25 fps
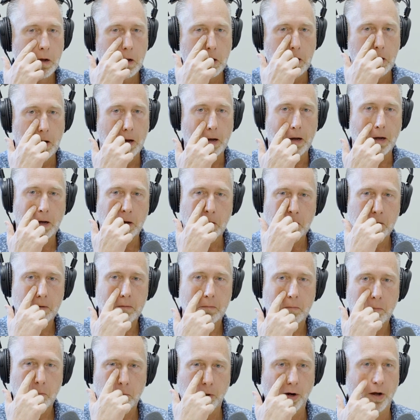
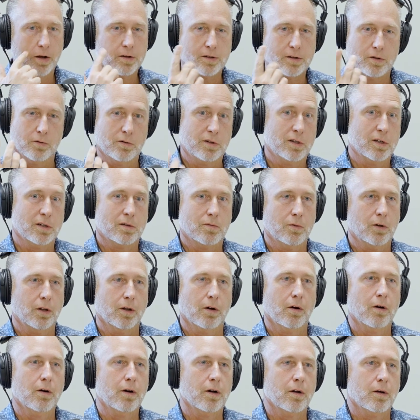But also it's just really
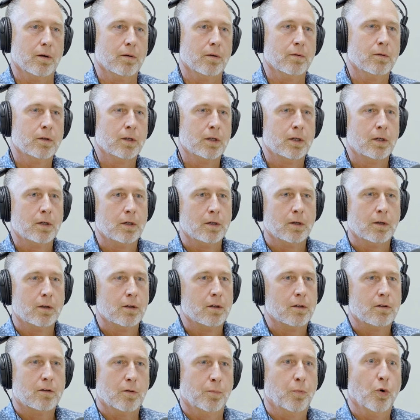hard
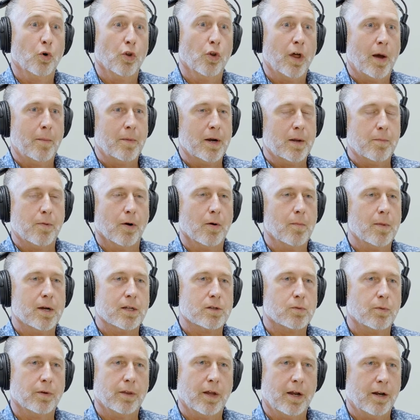to pull that many
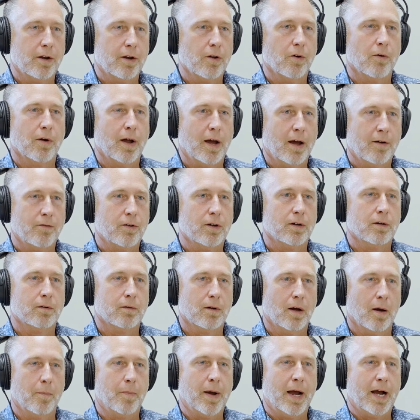permits when they don't have
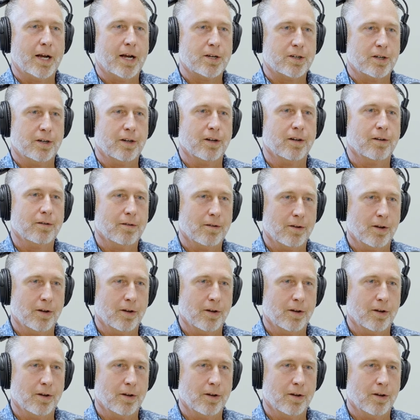a passionate,